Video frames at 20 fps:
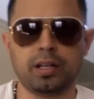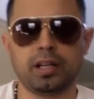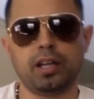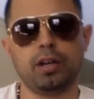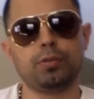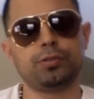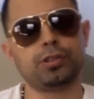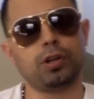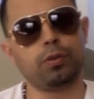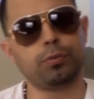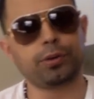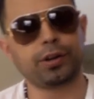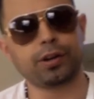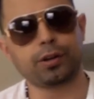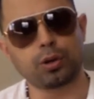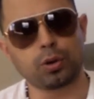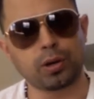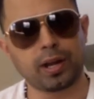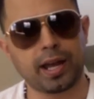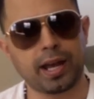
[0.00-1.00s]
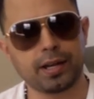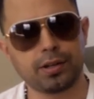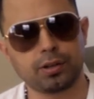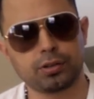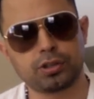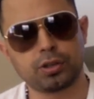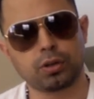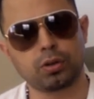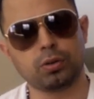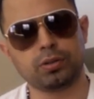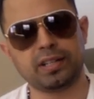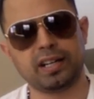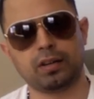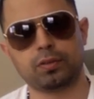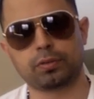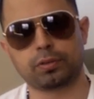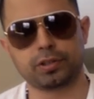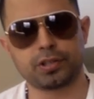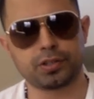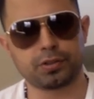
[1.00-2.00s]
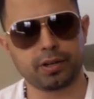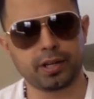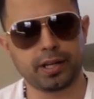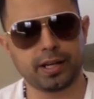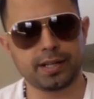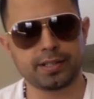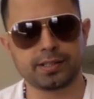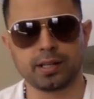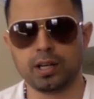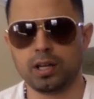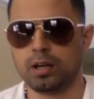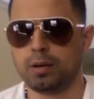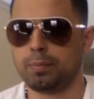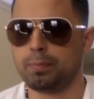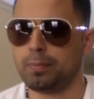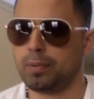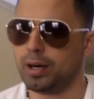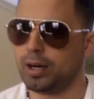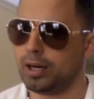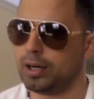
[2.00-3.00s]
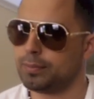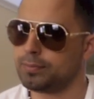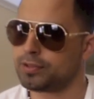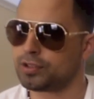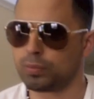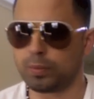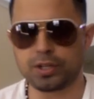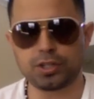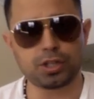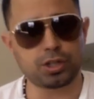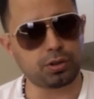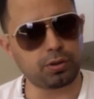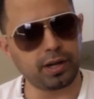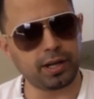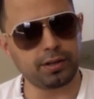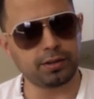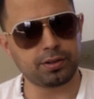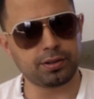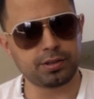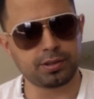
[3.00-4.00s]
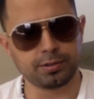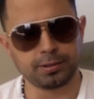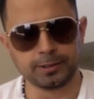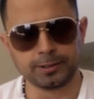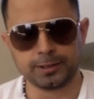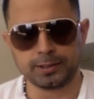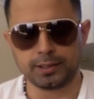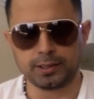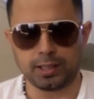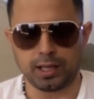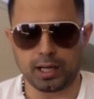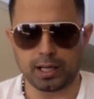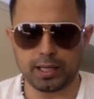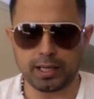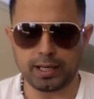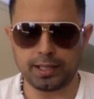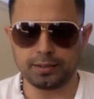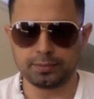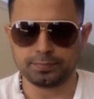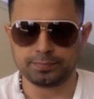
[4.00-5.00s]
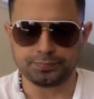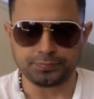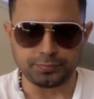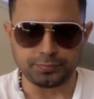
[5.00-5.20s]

He was over here in Orlando, took on Delvin Rodriguez, switched trainers again,